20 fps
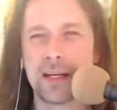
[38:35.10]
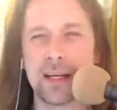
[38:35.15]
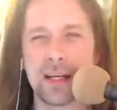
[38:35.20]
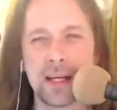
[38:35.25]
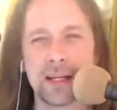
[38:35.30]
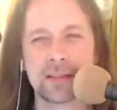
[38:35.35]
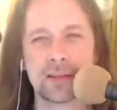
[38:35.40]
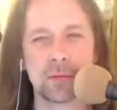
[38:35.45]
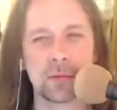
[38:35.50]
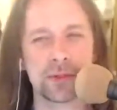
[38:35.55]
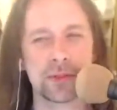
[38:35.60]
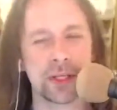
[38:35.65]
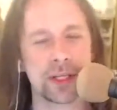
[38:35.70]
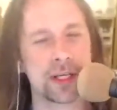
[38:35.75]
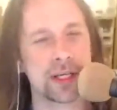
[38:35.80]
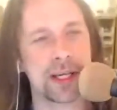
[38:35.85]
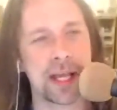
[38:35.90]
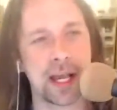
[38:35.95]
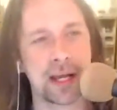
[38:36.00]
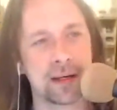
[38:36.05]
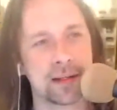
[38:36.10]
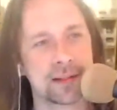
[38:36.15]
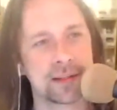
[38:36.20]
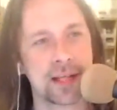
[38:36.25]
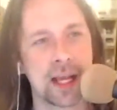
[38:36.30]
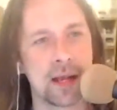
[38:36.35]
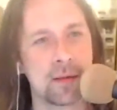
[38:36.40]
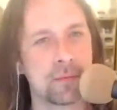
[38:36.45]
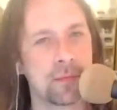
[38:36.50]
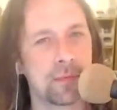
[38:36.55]
it's almost like you can't
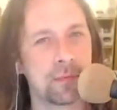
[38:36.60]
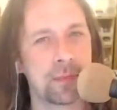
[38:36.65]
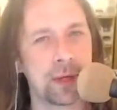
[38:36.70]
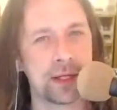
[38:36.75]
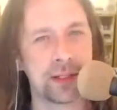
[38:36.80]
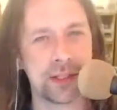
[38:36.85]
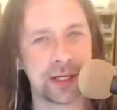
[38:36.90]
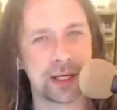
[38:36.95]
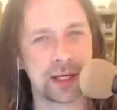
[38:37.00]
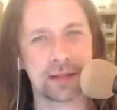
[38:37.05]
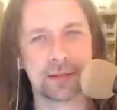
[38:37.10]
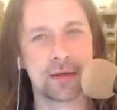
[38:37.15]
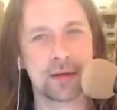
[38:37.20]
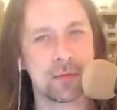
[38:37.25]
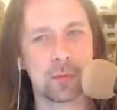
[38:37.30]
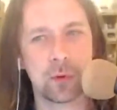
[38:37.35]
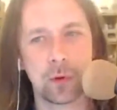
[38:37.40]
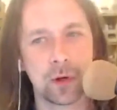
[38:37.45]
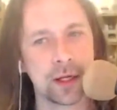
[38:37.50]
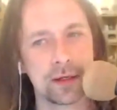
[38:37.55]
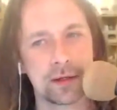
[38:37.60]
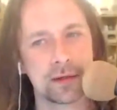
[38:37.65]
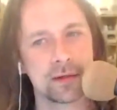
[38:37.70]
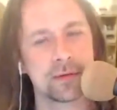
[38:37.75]
escape pitching at some point.